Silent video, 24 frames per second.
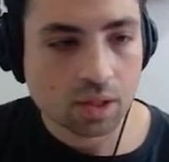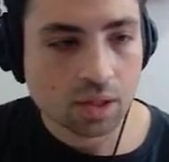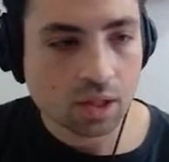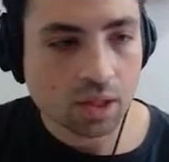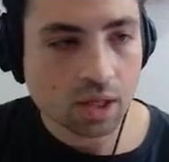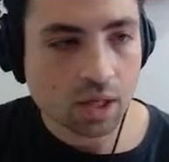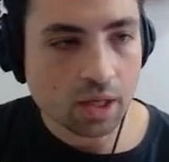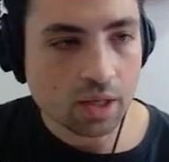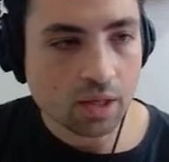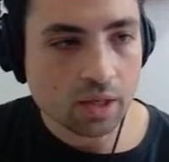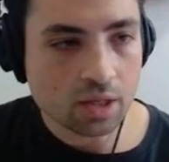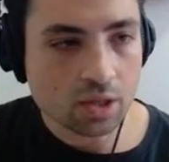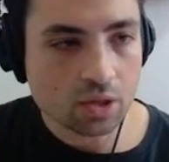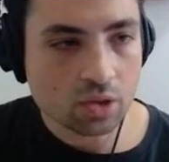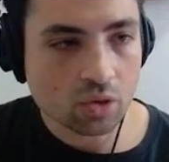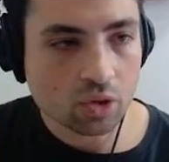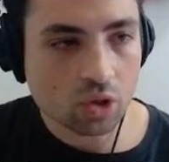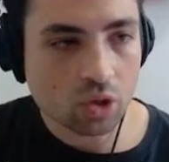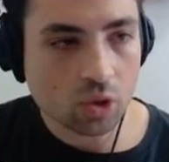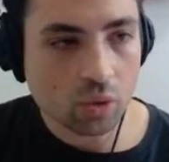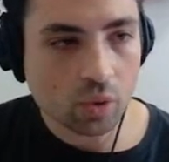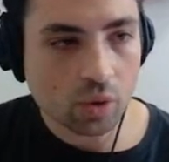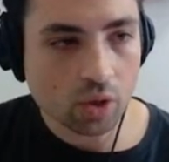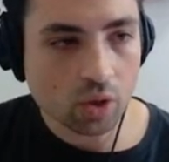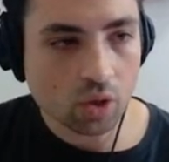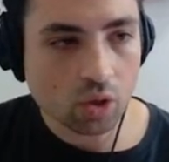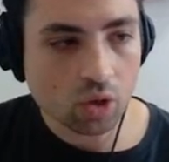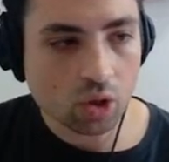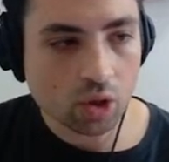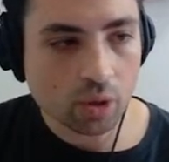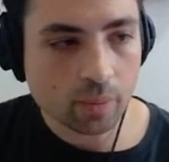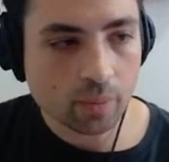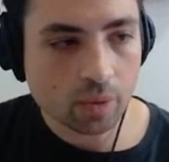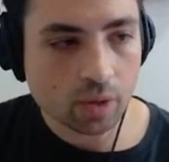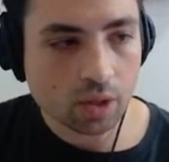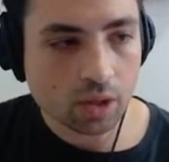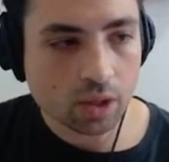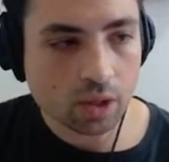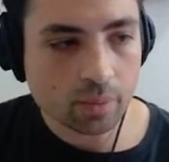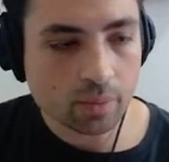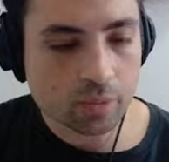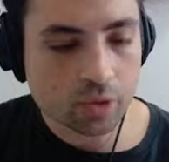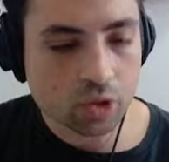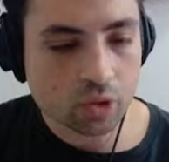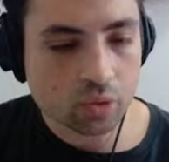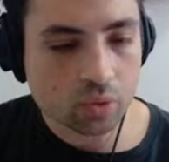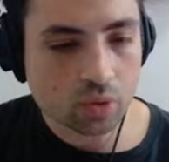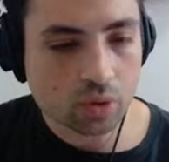And this will go in harmony, I'm
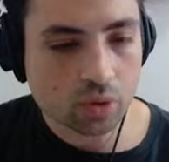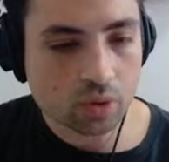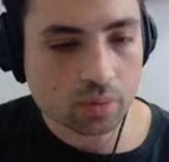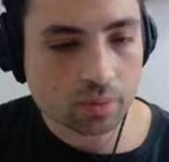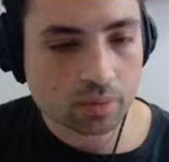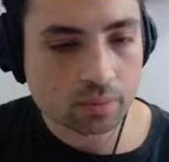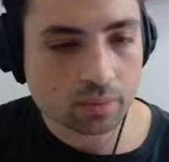sure.